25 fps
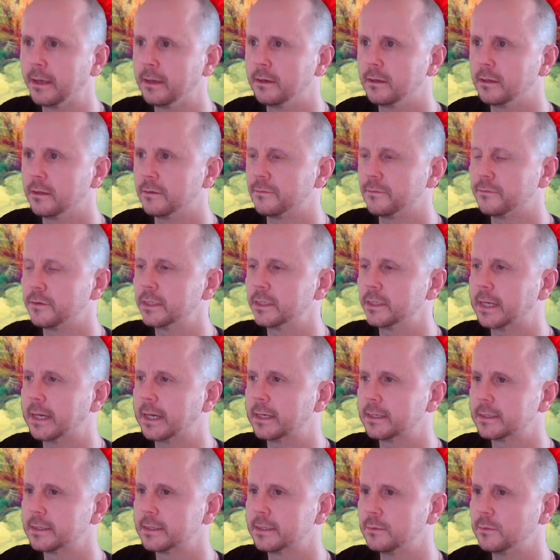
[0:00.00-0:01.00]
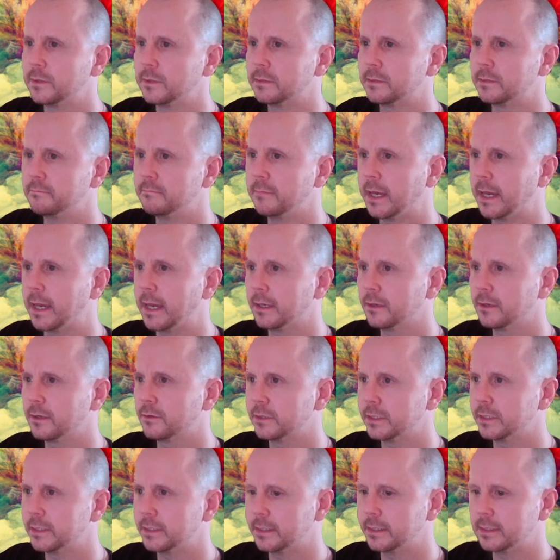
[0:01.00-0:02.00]
The French canister with mad
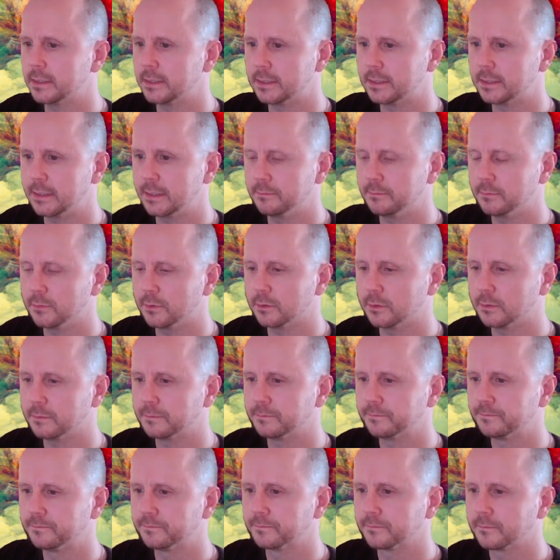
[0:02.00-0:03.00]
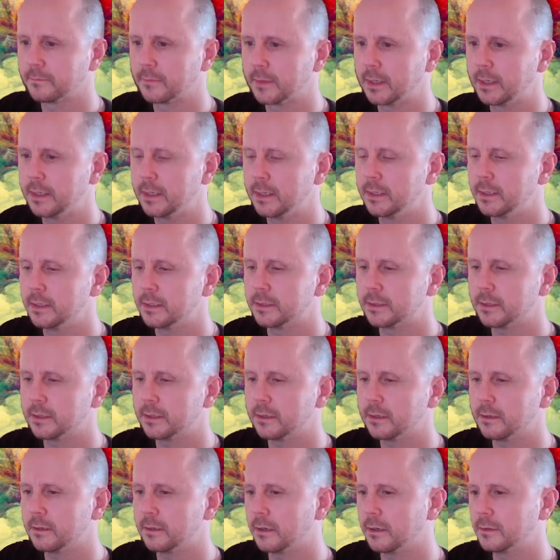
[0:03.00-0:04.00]
Christian symbol.
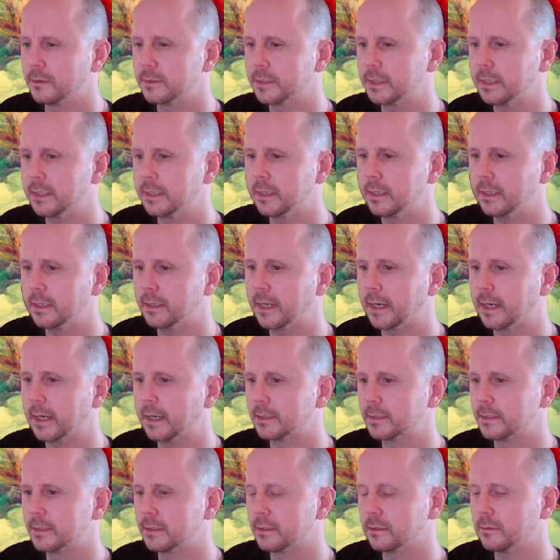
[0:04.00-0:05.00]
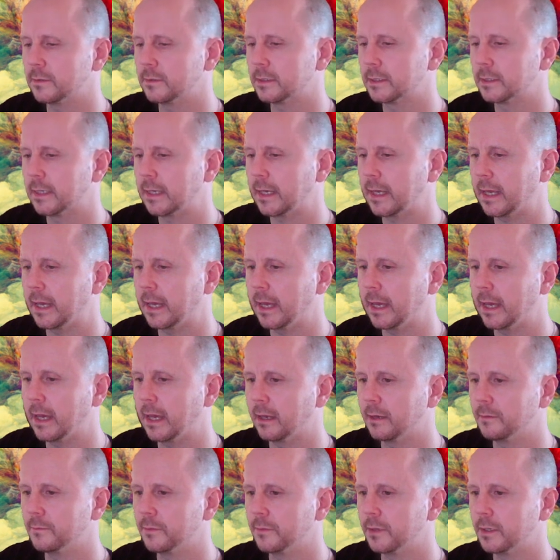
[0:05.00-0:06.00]
So I was thinking canister was
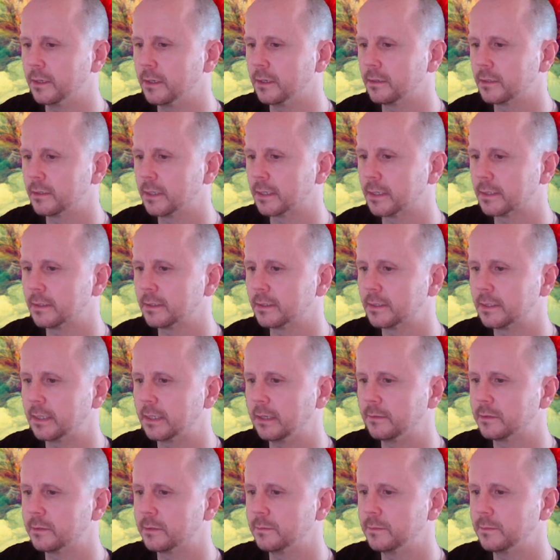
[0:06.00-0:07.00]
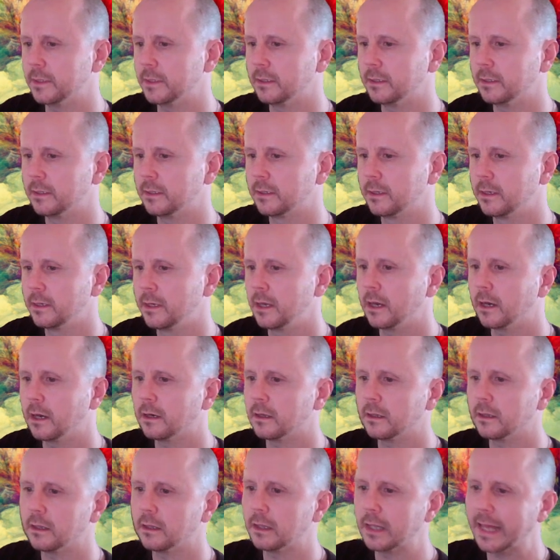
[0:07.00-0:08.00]
can, but it doesn't seem to be.
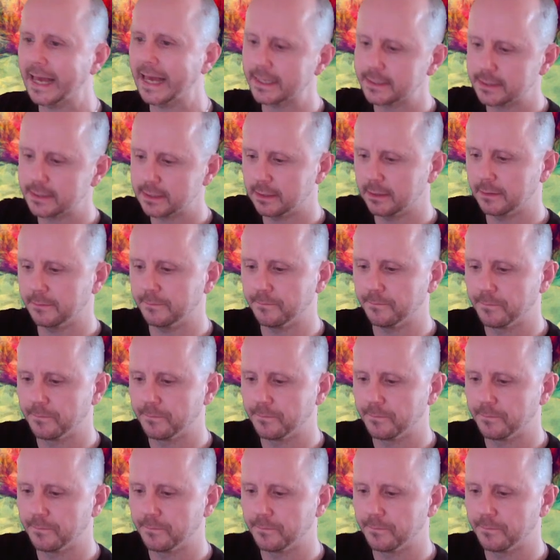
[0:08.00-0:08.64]
Oh, Latin.